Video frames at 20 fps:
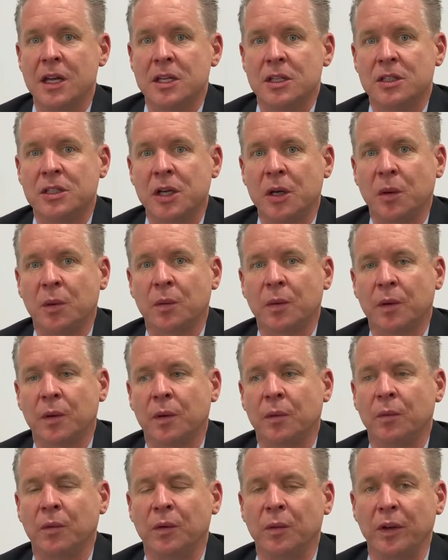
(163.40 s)
So
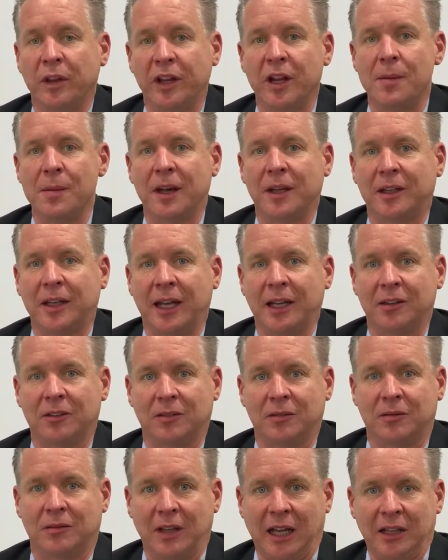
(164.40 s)
when we think about
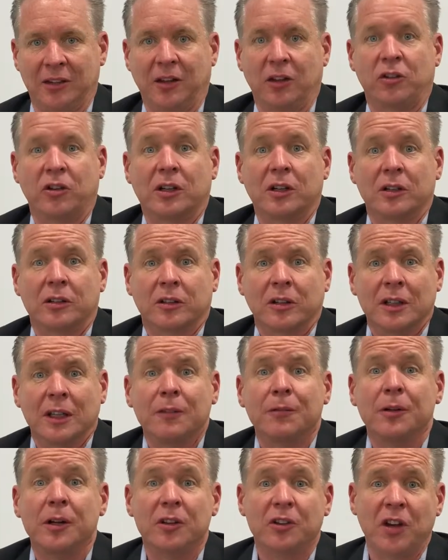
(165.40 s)
that digital
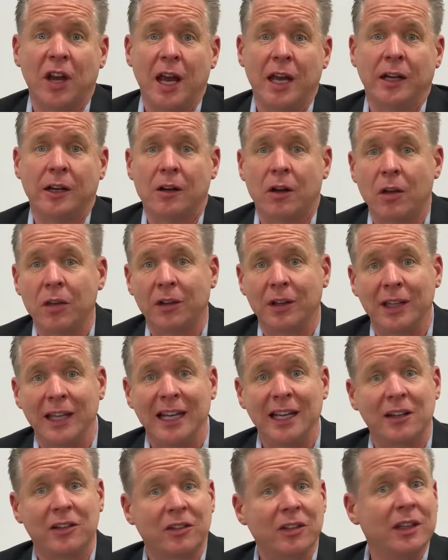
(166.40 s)
delivery chain and all the
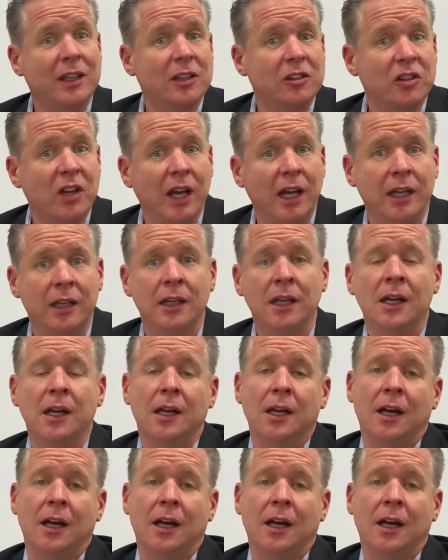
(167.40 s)
links in the chain,